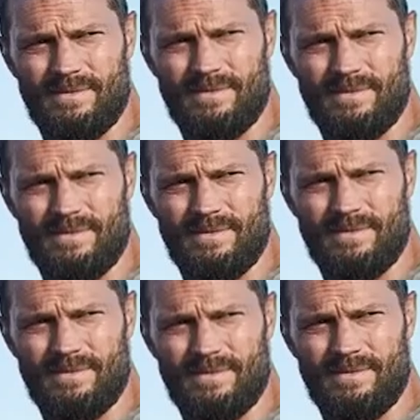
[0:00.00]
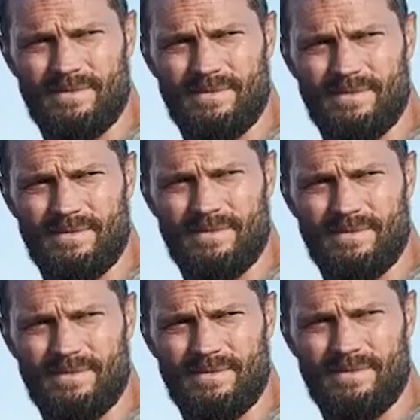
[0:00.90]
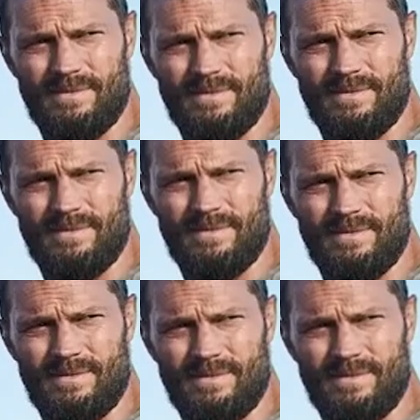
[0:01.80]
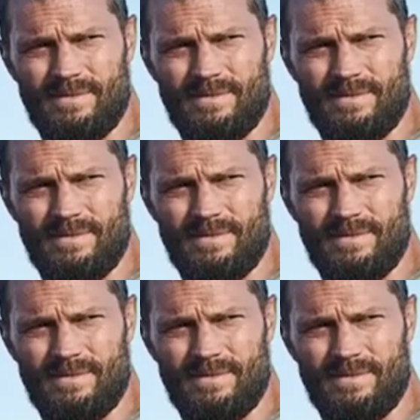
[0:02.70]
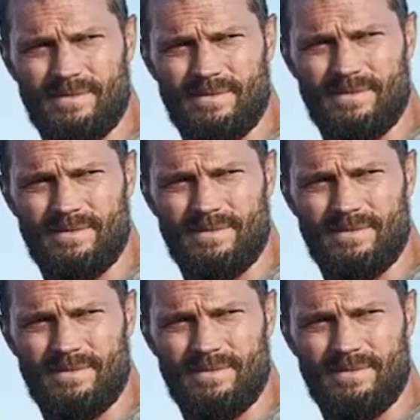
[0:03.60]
(silent)